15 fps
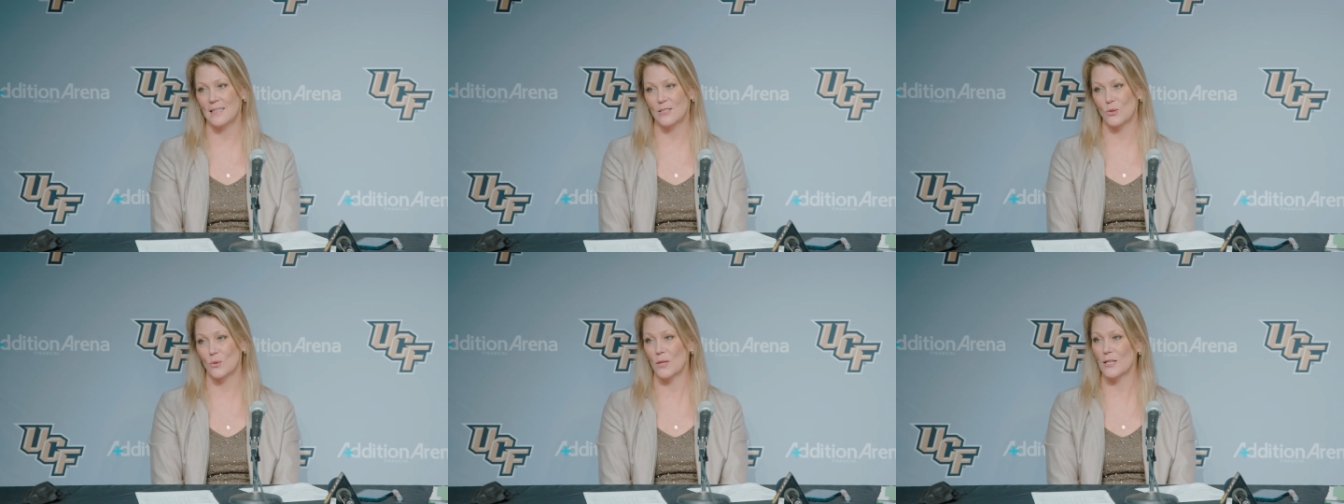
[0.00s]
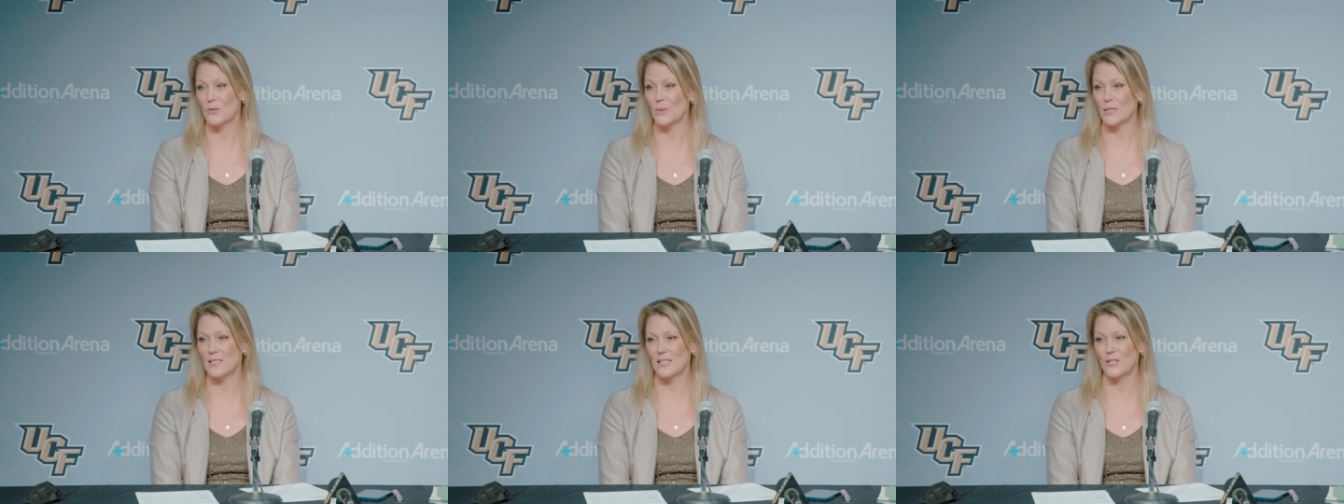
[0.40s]
So that's
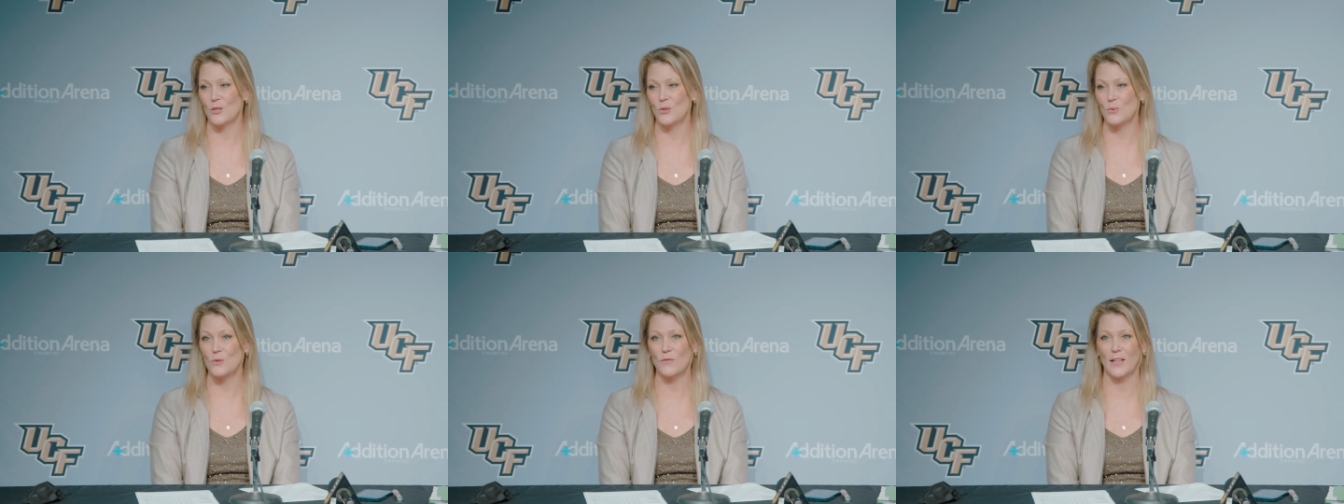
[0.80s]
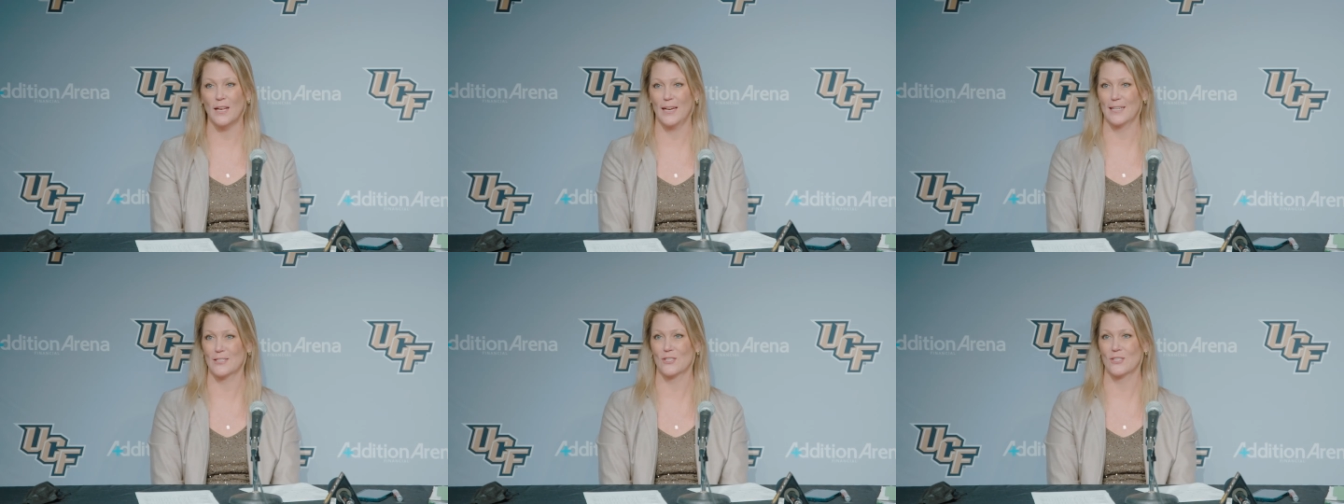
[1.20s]
why I said,
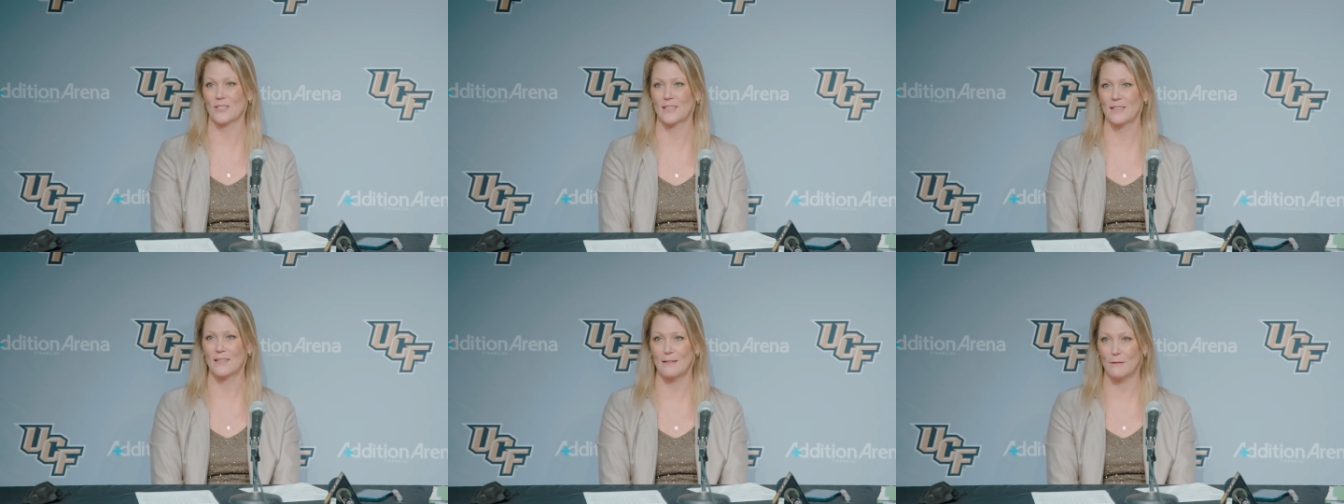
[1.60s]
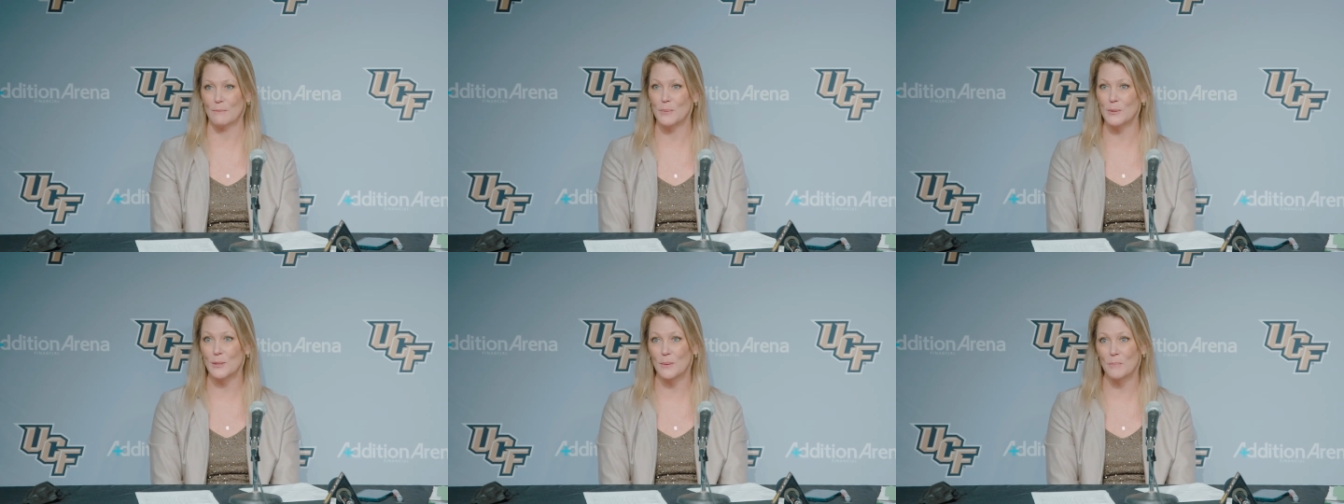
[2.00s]
newsflash,
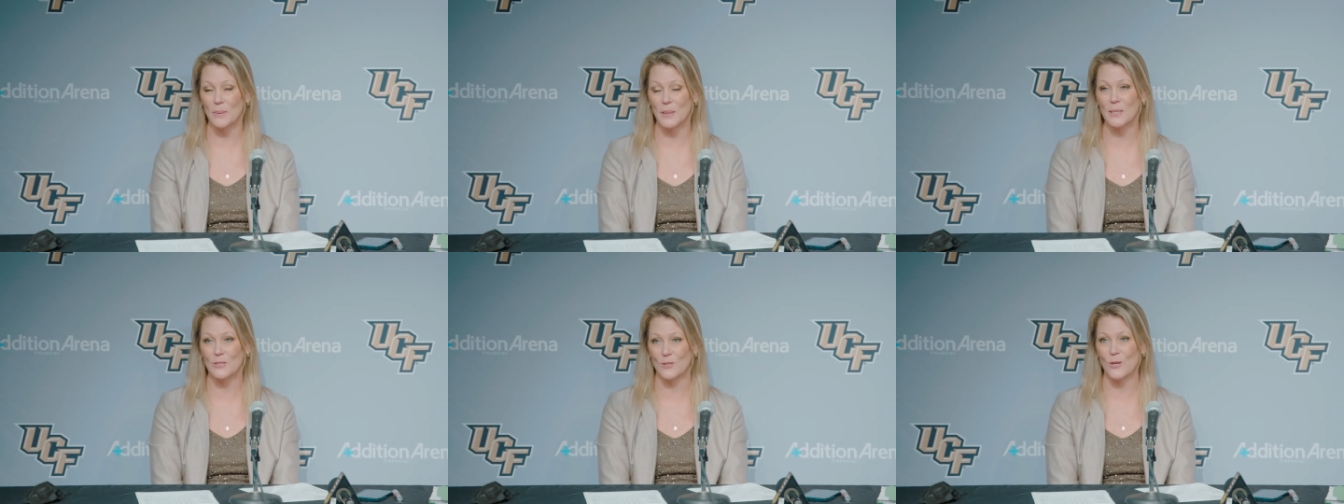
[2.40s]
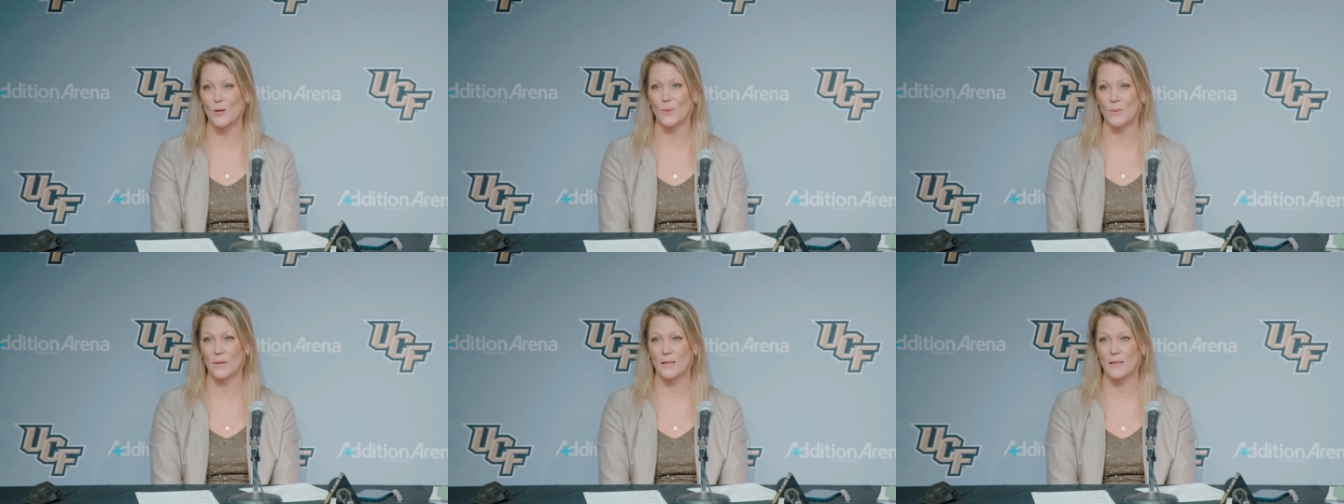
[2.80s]
everybody's going to play a zone.